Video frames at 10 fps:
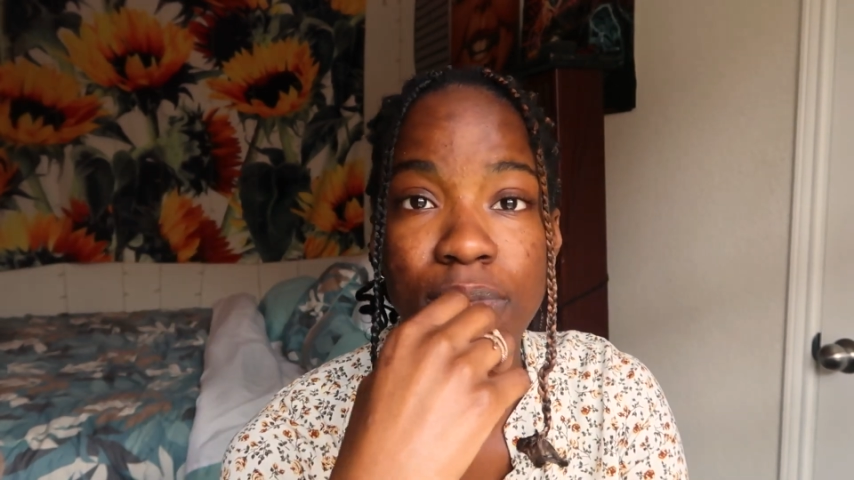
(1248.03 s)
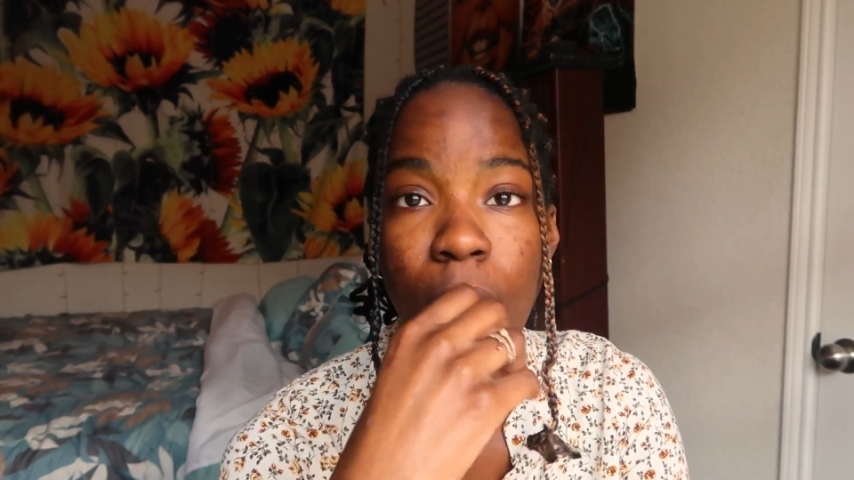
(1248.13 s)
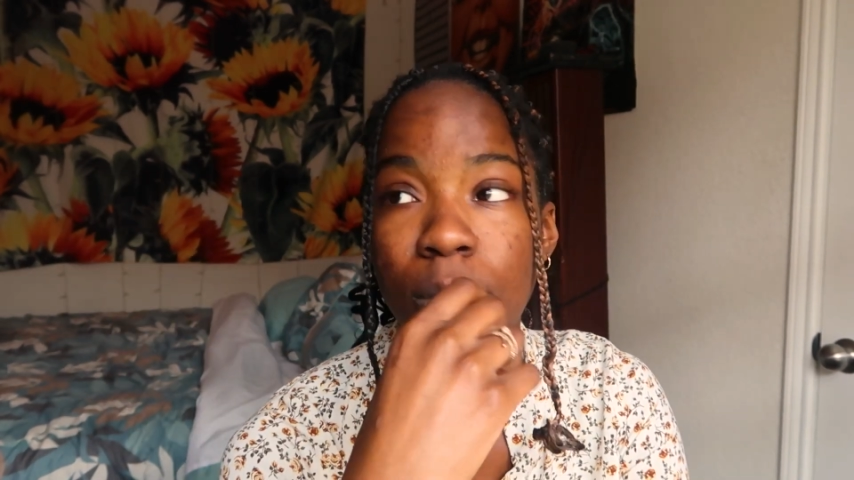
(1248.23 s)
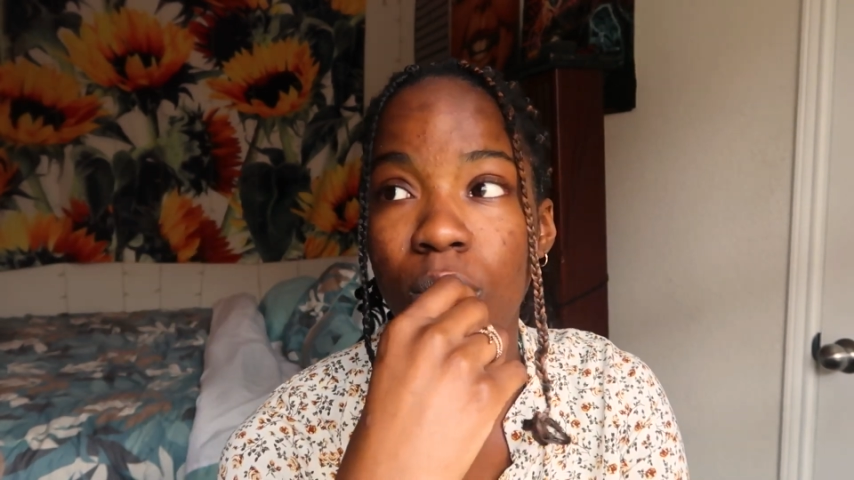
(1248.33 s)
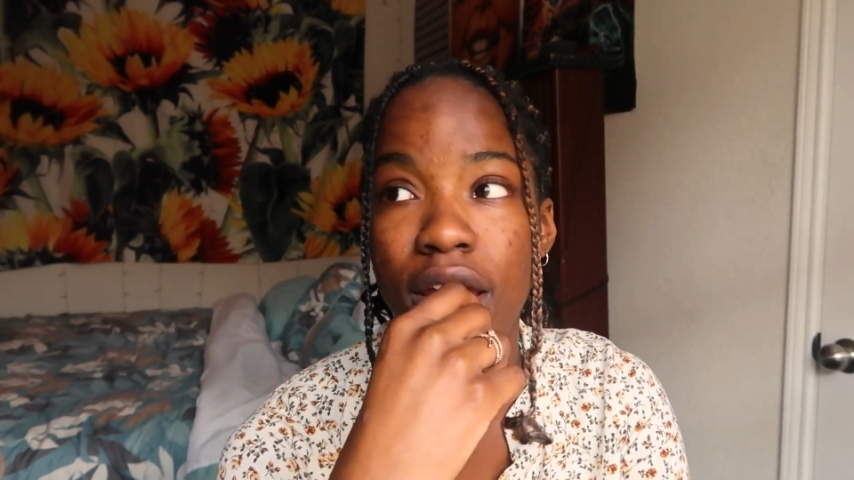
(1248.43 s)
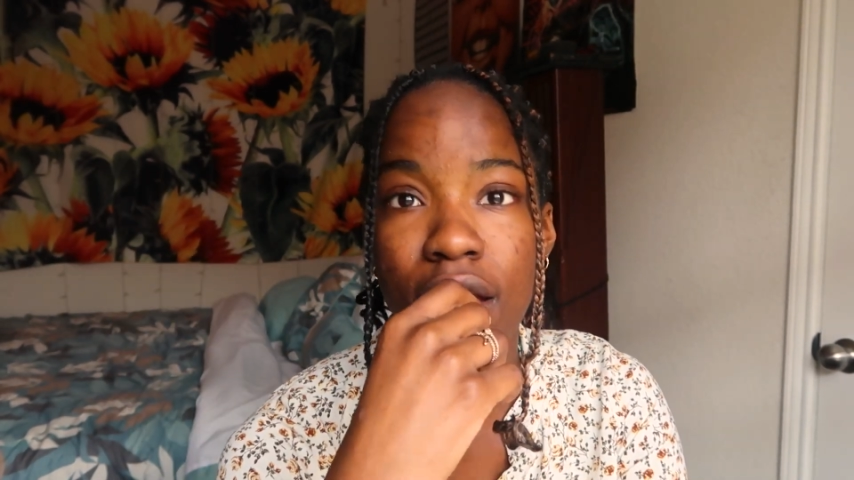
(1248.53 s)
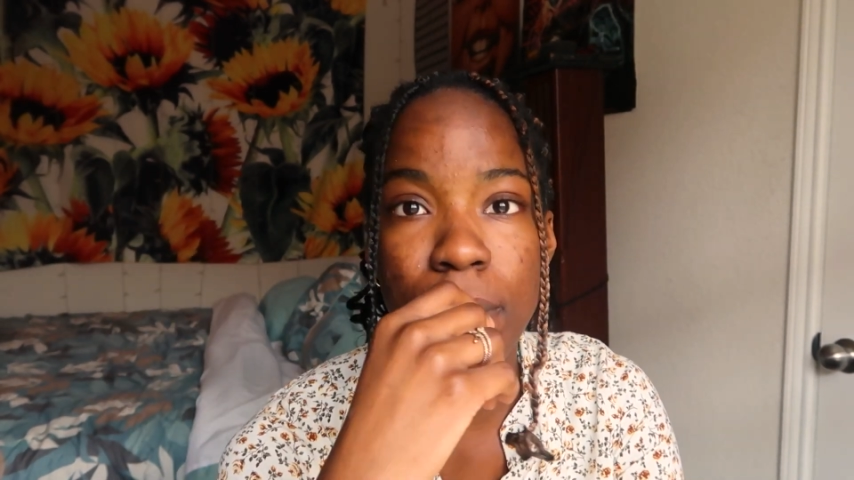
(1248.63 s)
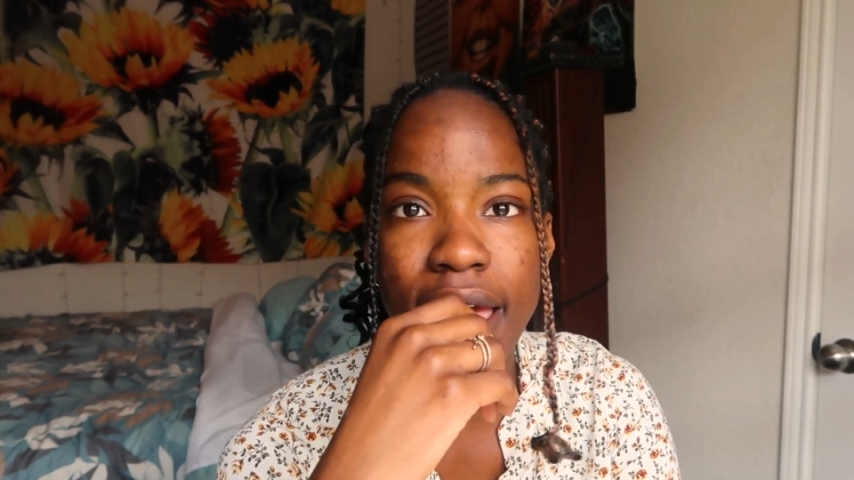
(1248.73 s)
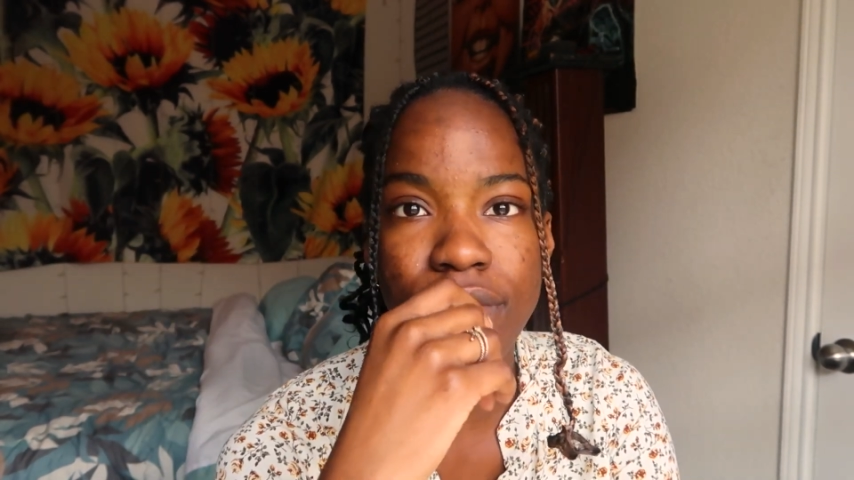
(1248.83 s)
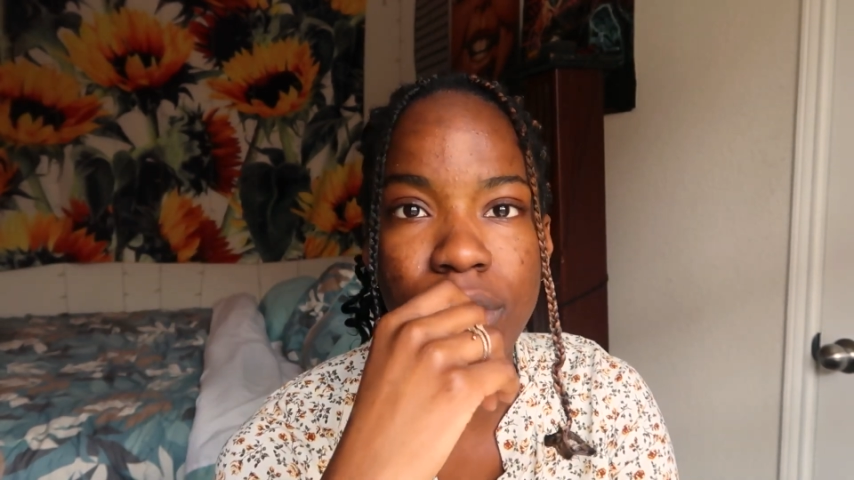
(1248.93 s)
probably when I
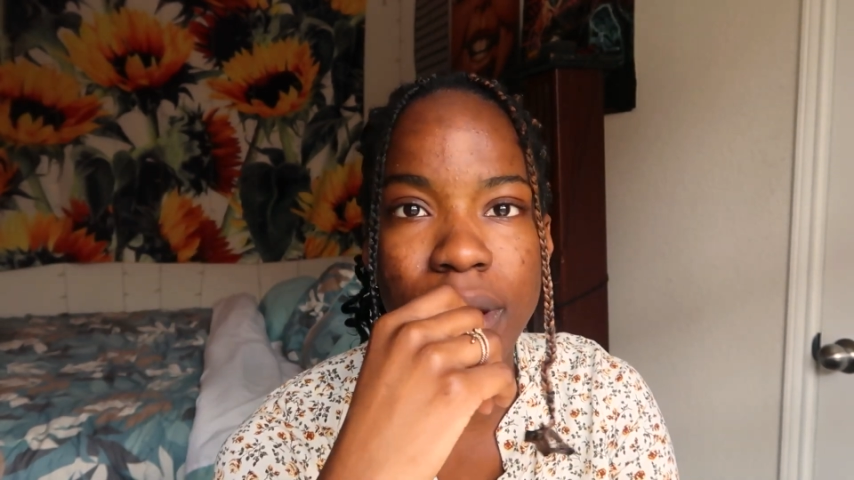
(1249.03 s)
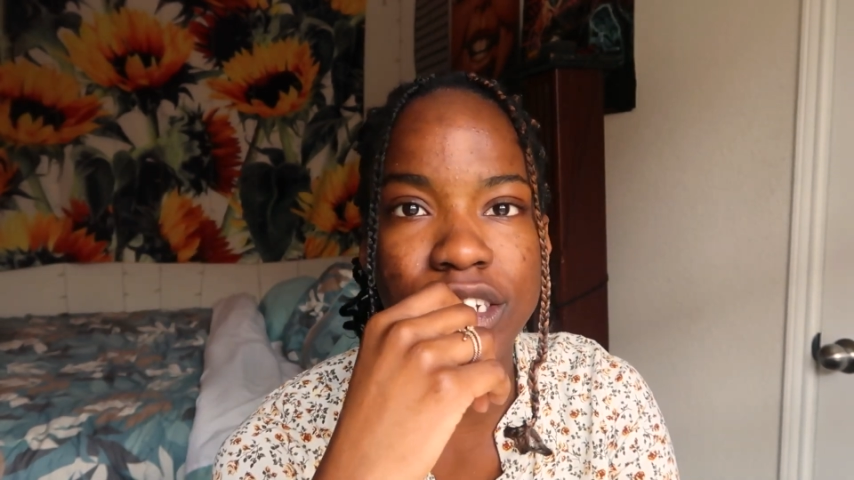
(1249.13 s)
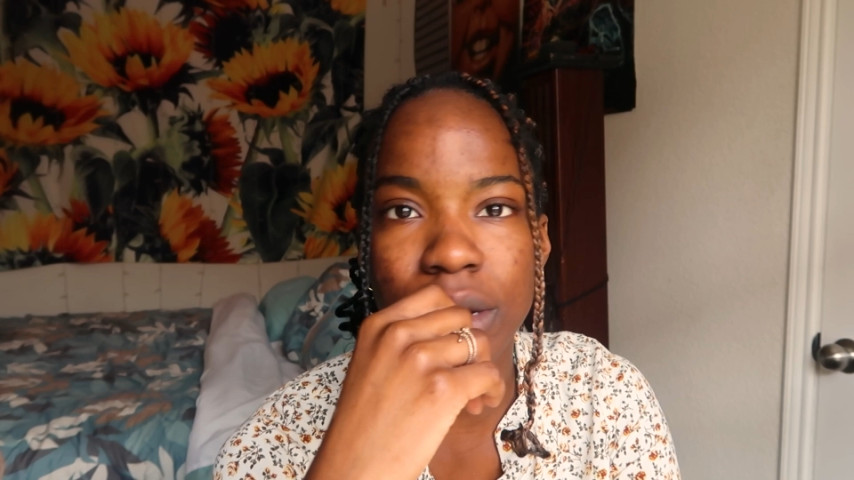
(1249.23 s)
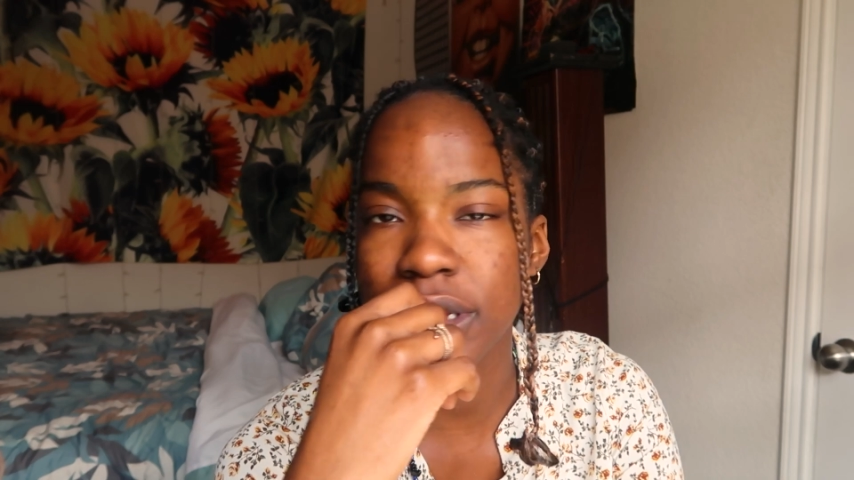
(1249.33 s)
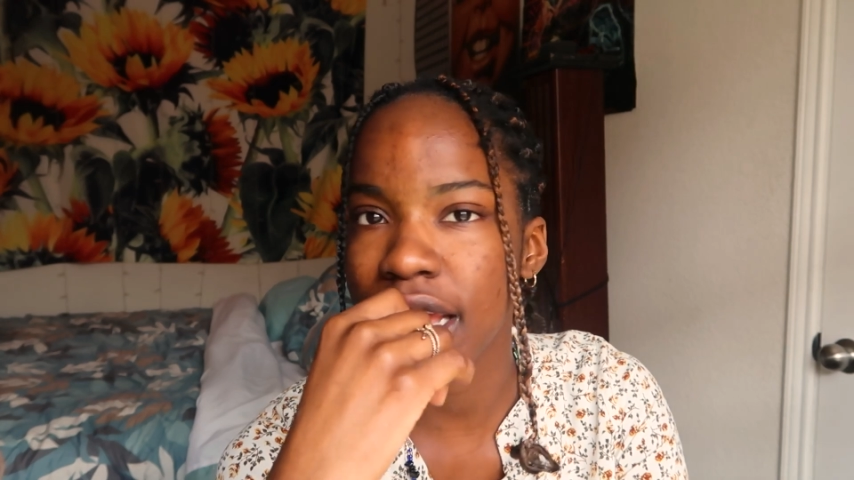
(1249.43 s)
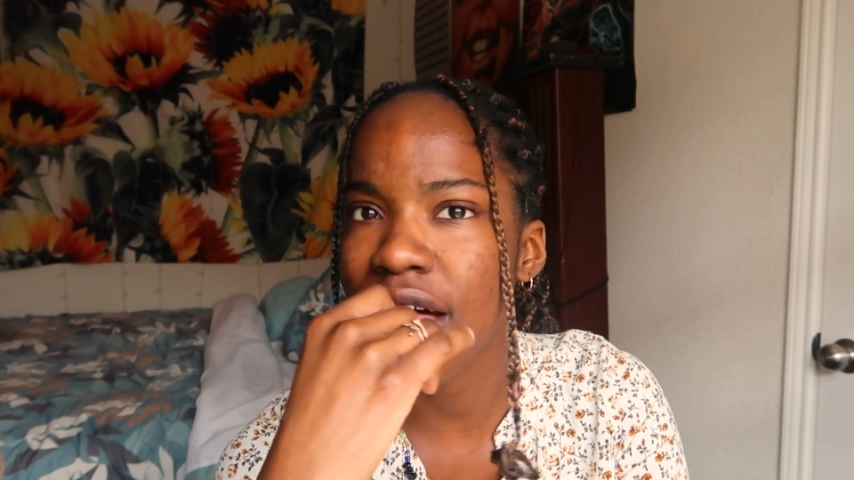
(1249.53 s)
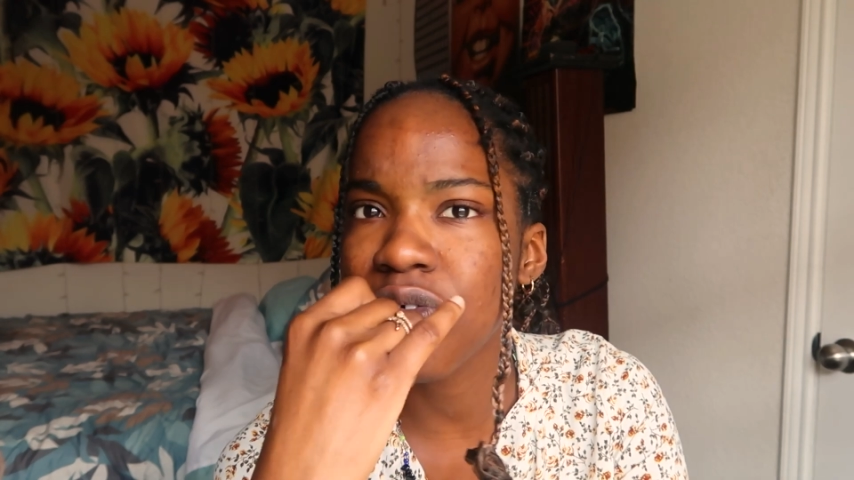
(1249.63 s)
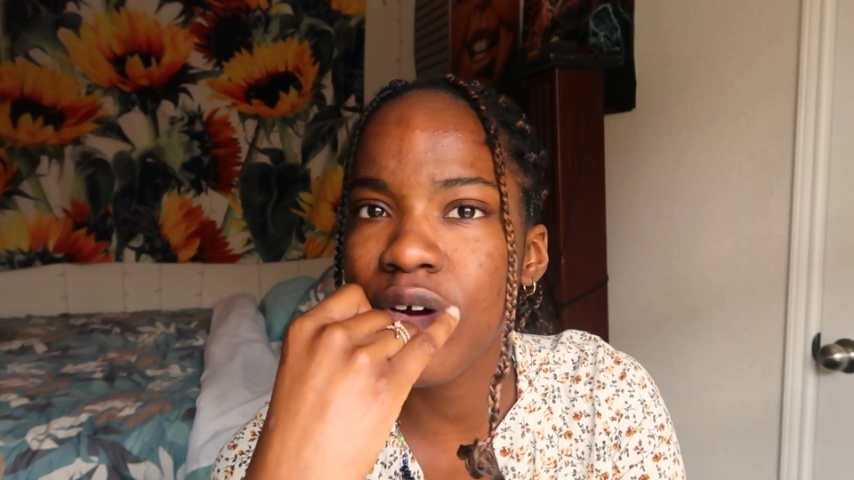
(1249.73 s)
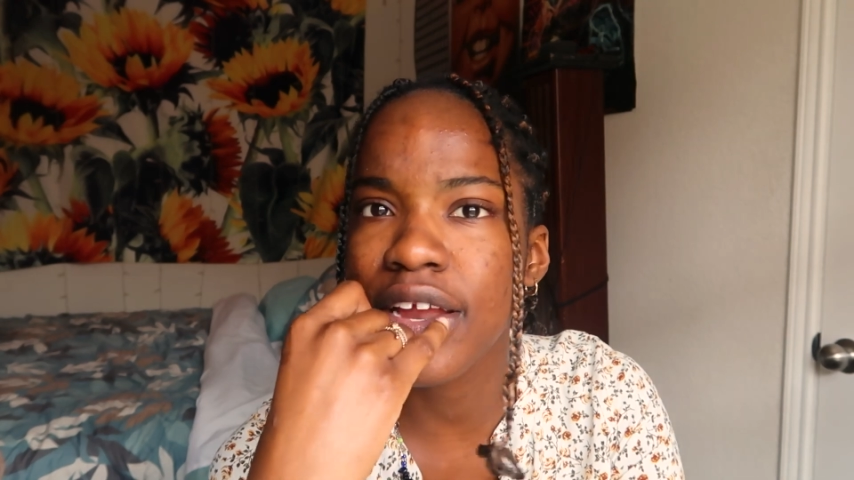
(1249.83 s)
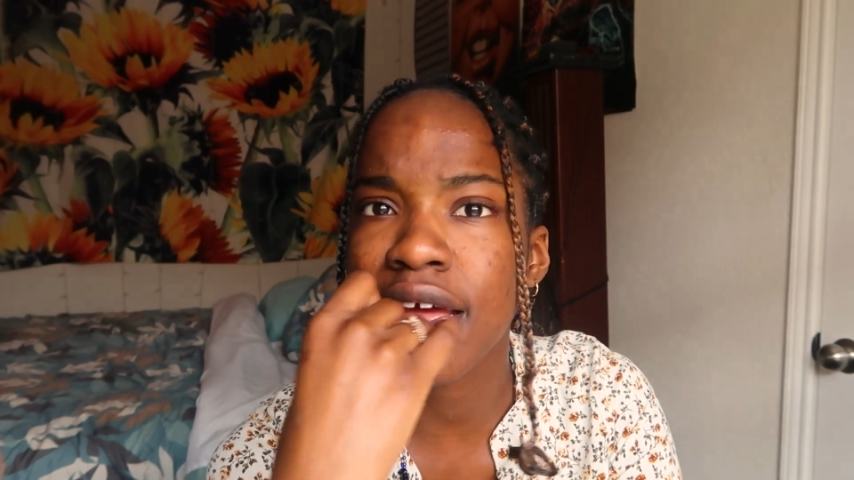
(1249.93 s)
come back from my trip to
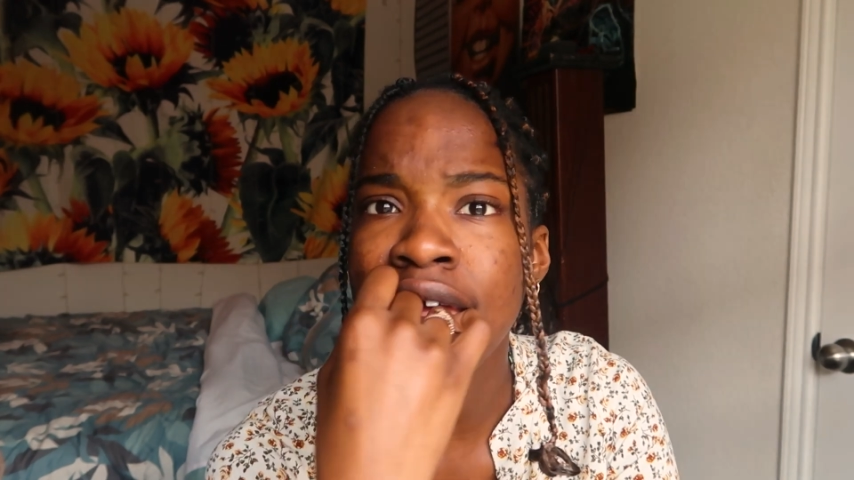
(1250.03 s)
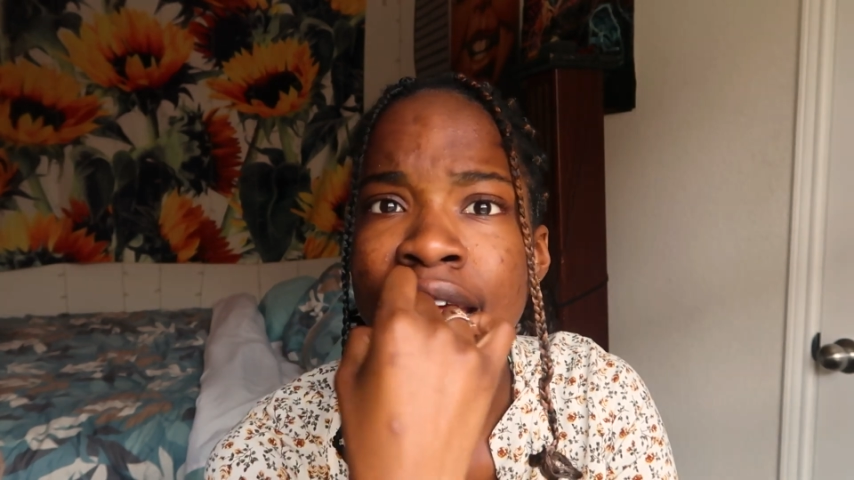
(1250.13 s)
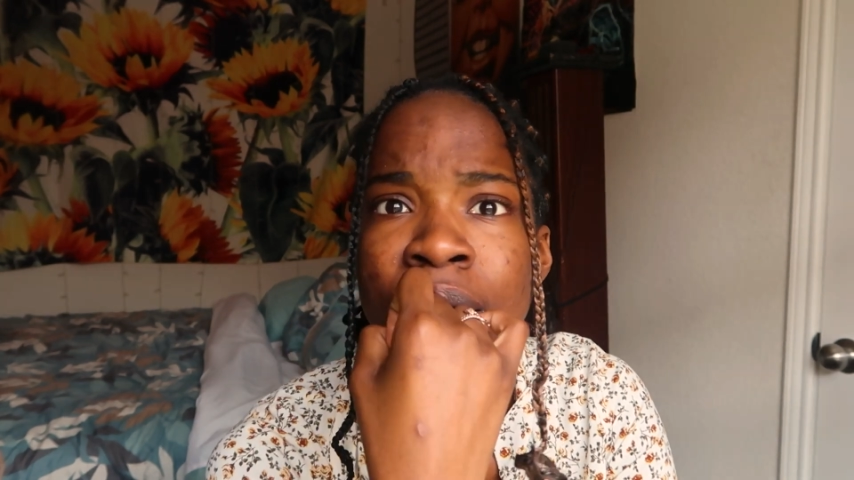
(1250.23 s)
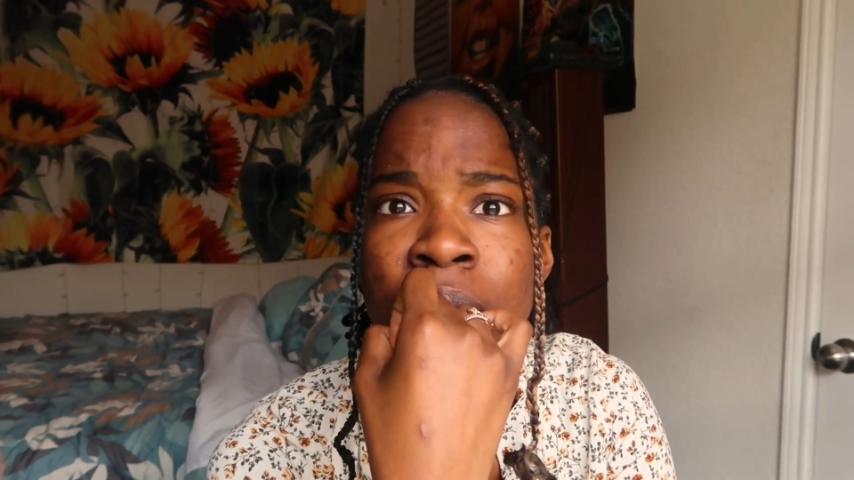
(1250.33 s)
California,